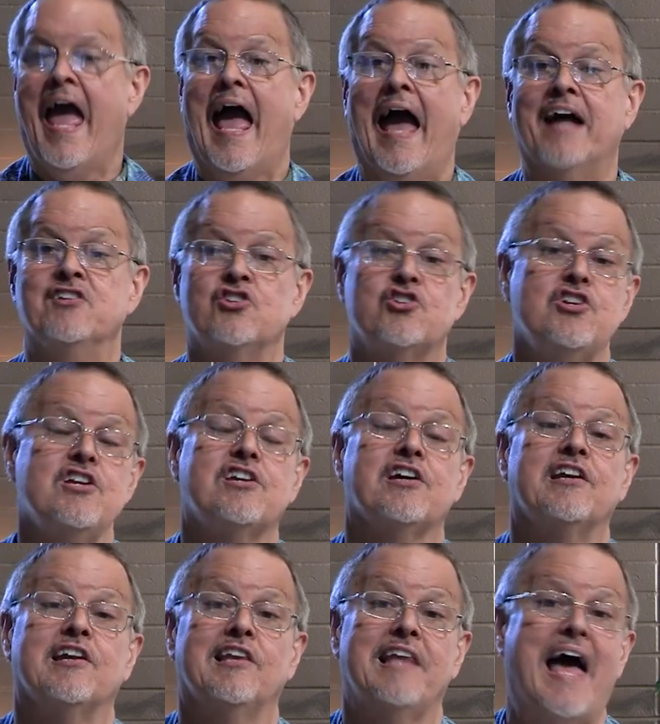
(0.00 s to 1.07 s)
and she
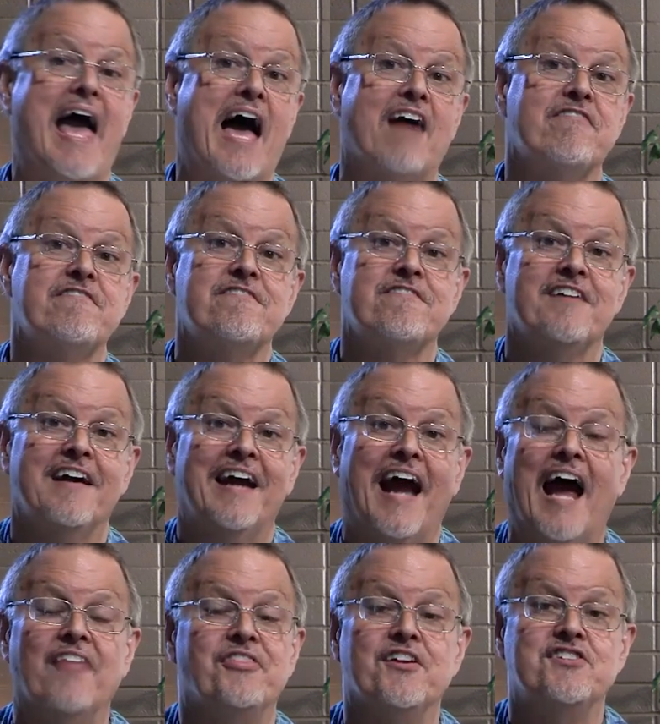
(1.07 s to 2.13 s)
can laugh
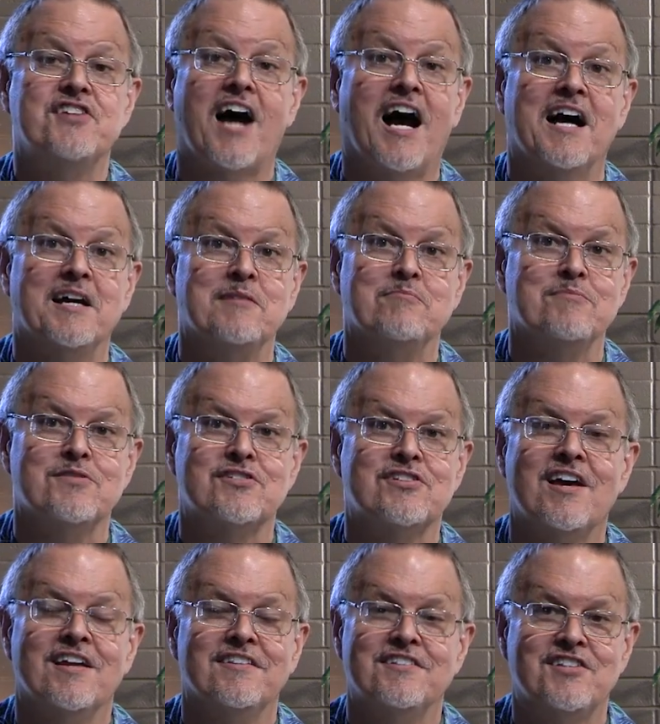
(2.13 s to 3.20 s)
at the times
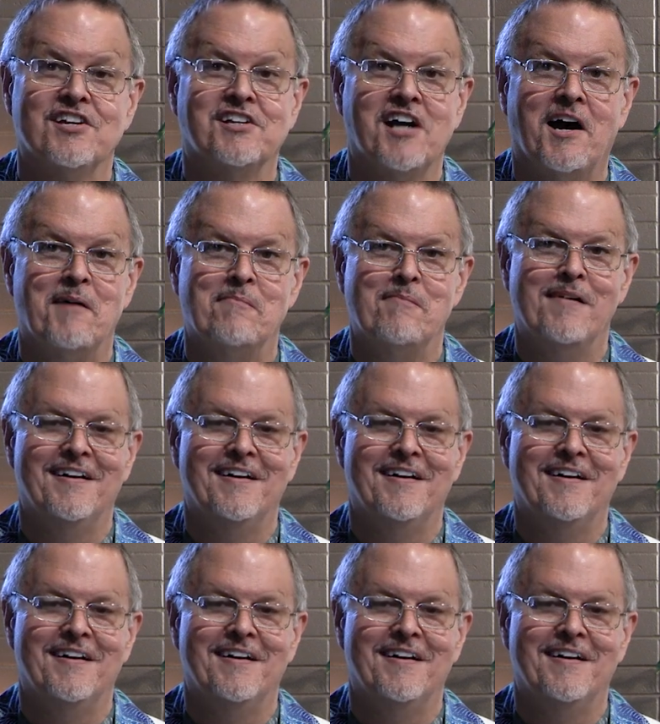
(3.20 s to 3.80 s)
to come.